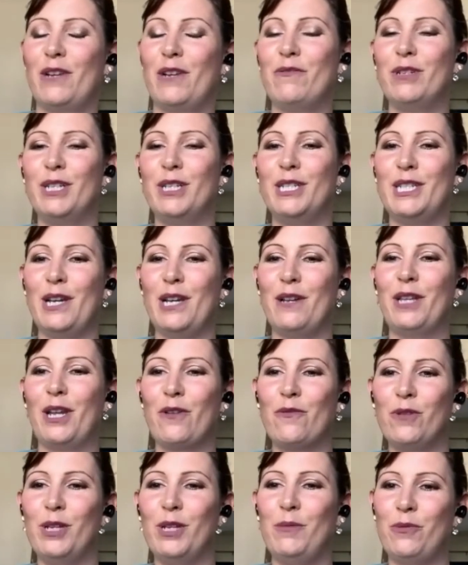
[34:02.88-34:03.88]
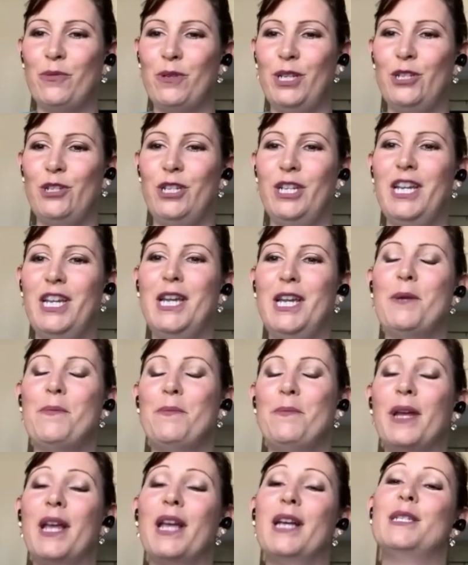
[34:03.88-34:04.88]
really sound like really preachy,
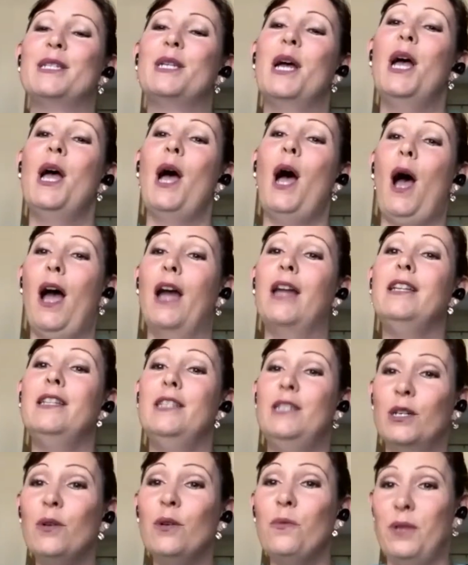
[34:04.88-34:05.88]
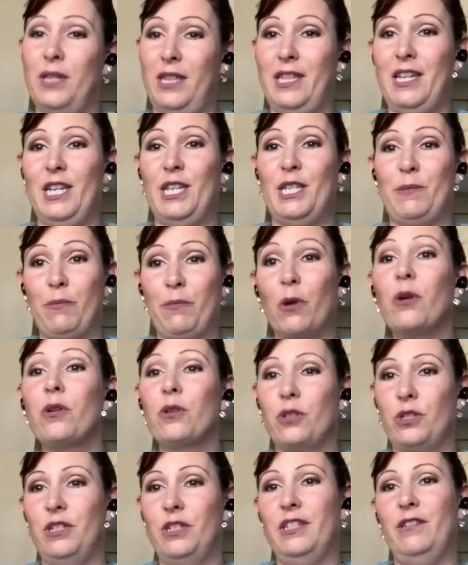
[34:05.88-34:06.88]
because I deal with this
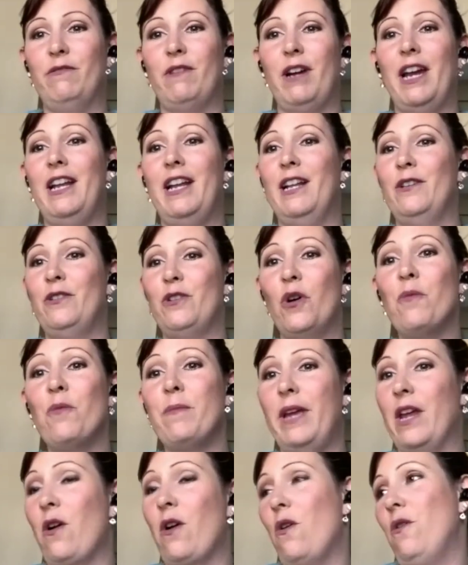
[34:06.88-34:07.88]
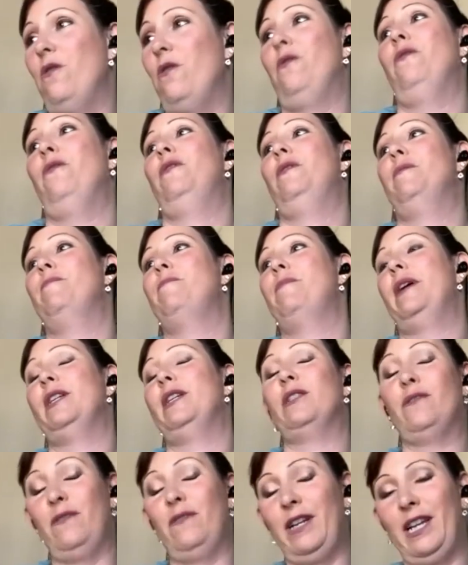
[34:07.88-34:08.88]
personally, right? I don't make all the
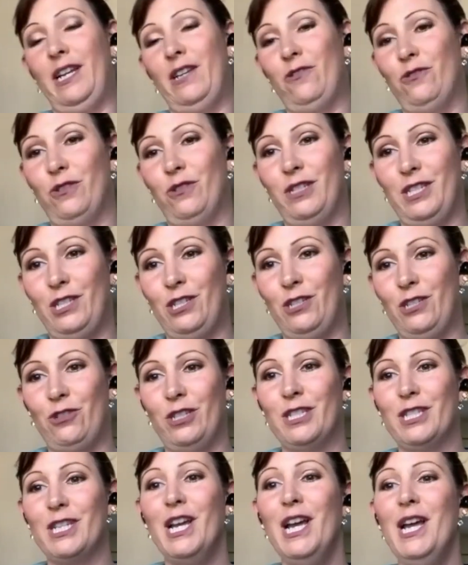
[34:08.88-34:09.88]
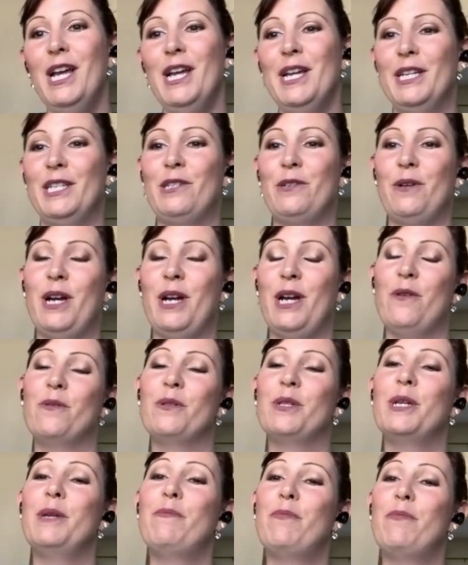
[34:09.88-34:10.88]
best financial decisions. And so I
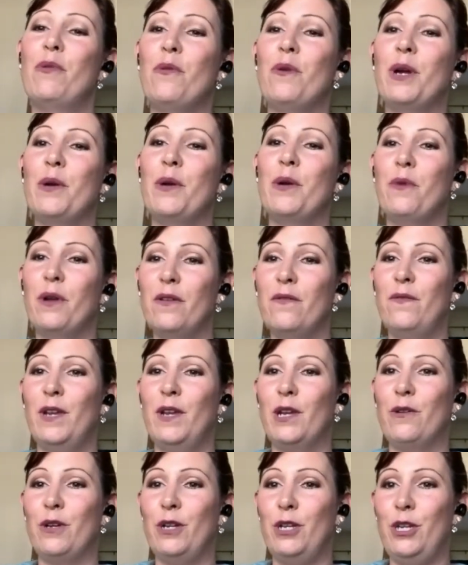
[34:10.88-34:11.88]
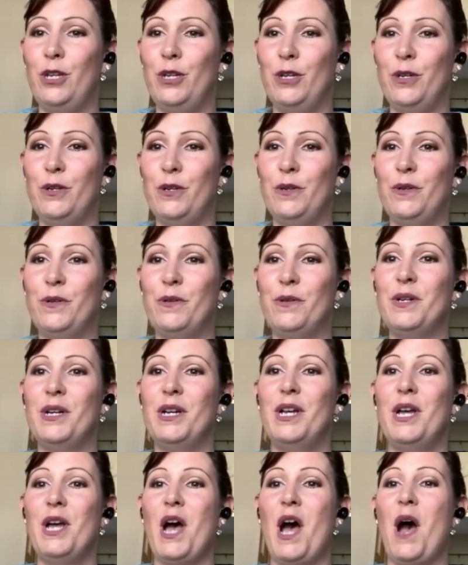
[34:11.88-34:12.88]
only point one finger at you
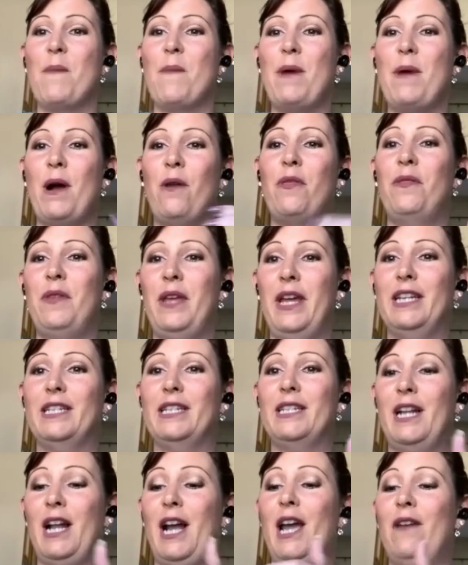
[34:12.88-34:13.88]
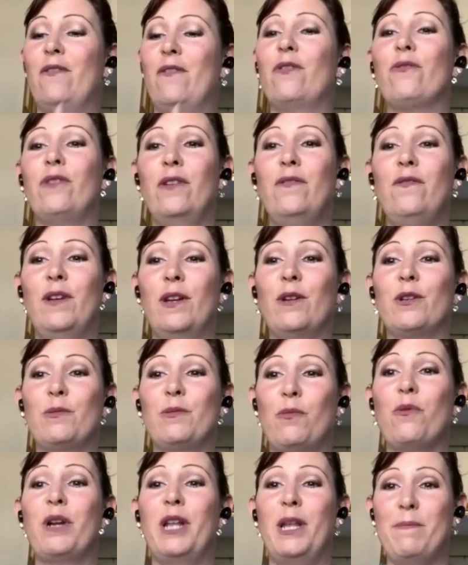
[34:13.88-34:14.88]
about the things that I have 3 fingers
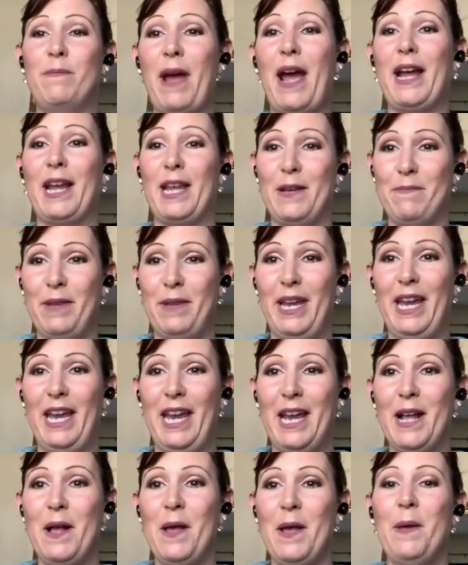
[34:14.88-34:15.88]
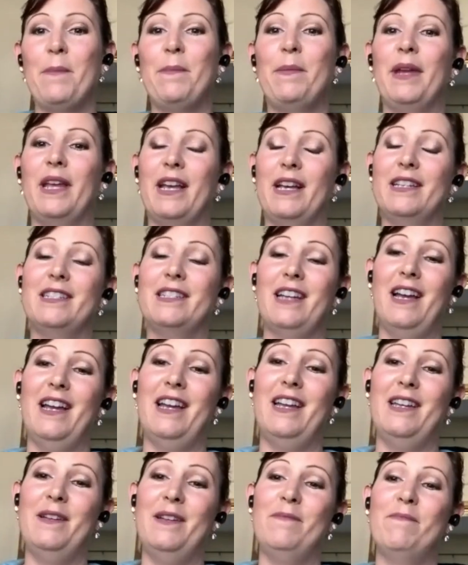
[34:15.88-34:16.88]
pointing back at me, because
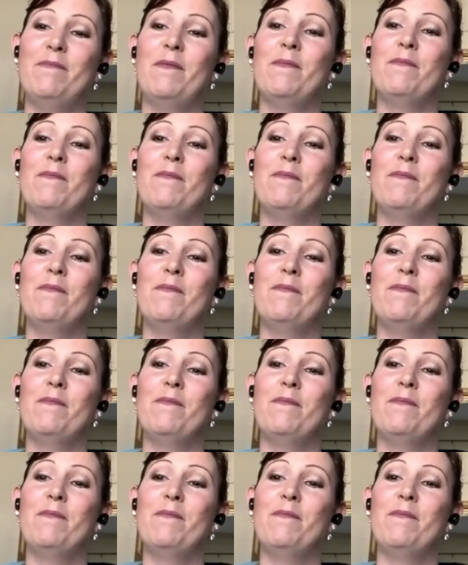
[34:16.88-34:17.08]
I